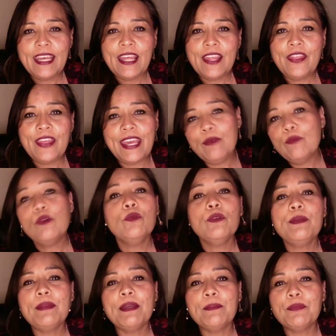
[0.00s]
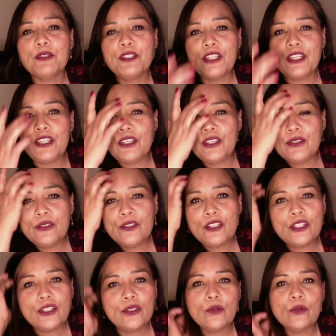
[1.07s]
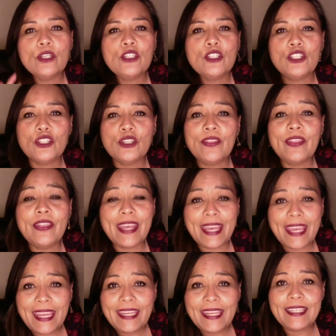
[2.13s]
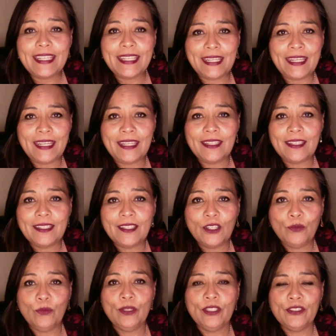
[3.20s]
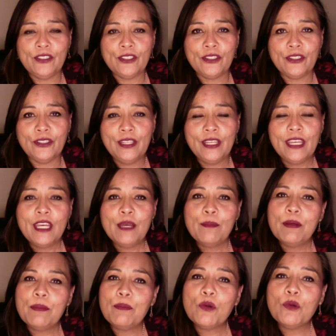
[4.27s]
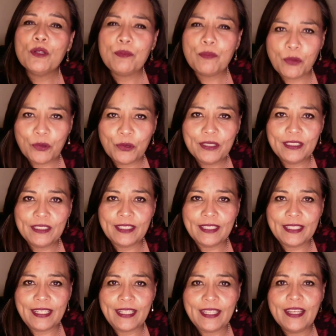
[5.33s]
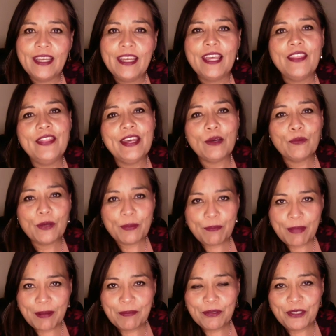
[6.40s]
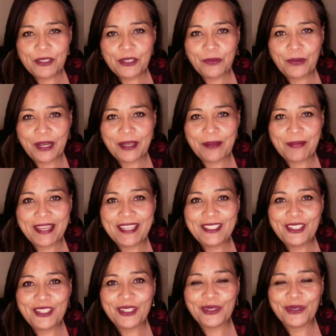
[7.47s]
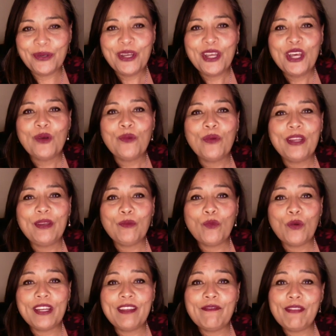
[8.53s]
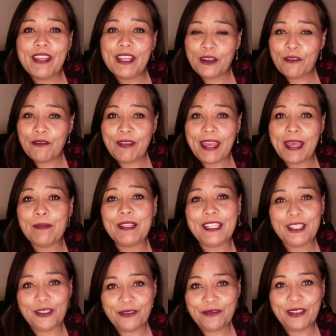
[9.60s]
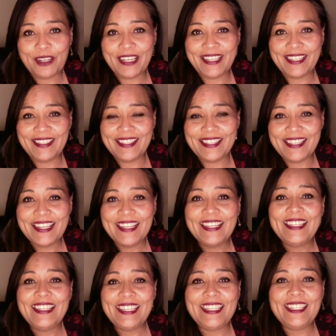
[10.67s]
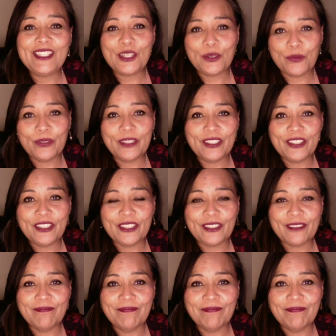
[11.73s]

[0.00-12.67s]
they will remember to use you should they need a realtor. But more importantly, they'll remember to recommend you when one of their family or friends needs a realtor.